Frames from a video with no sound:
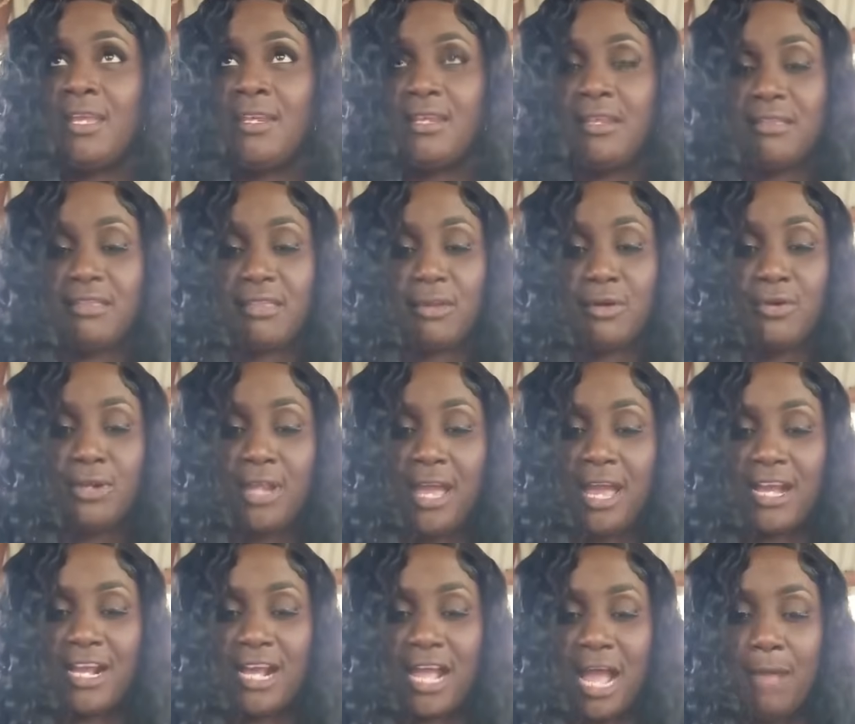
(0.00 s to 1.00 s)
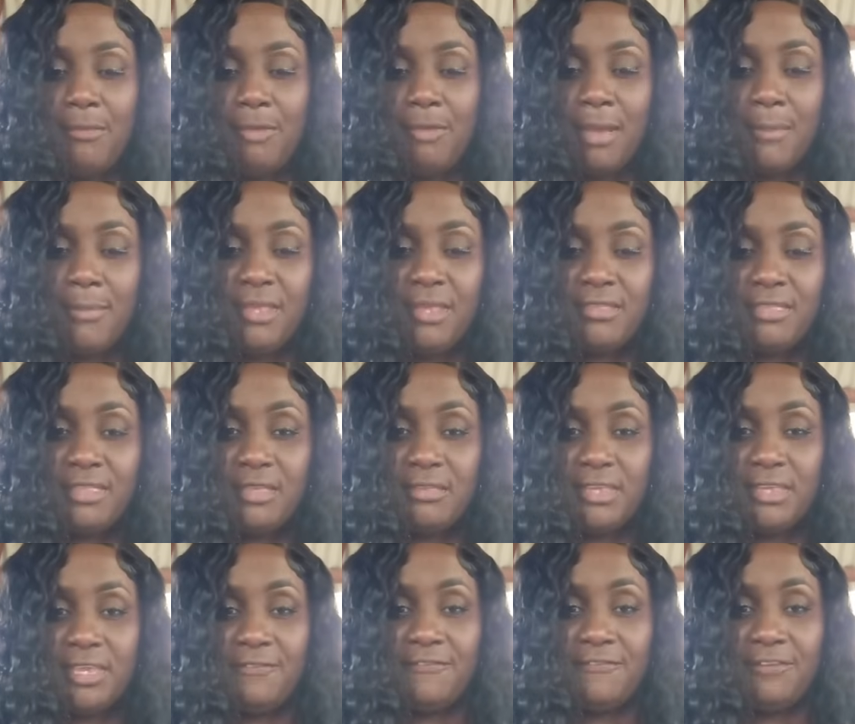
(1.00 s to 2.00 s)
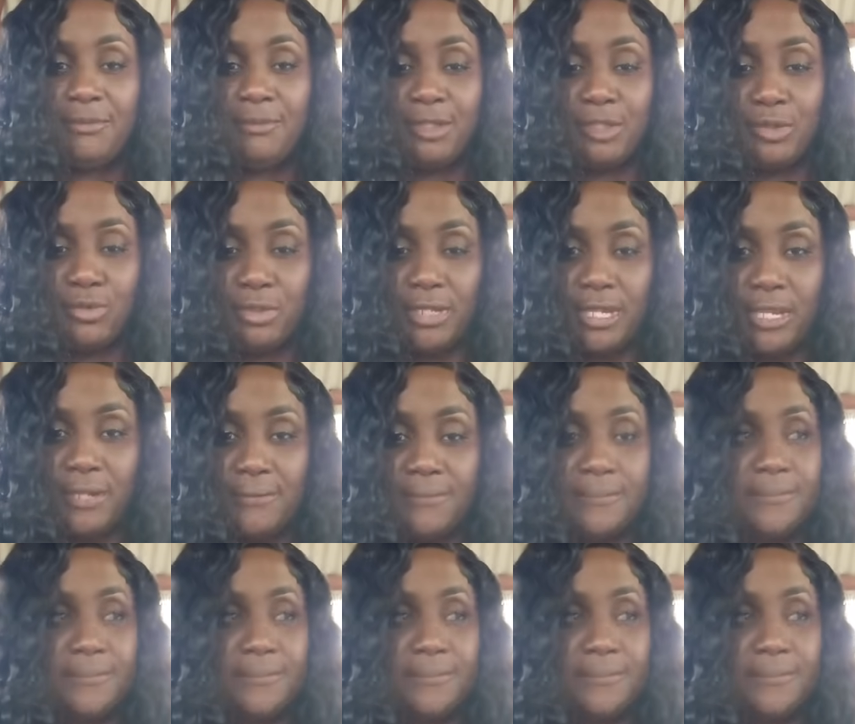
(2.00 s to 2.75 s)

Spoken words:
They say you not come. A business day for me today.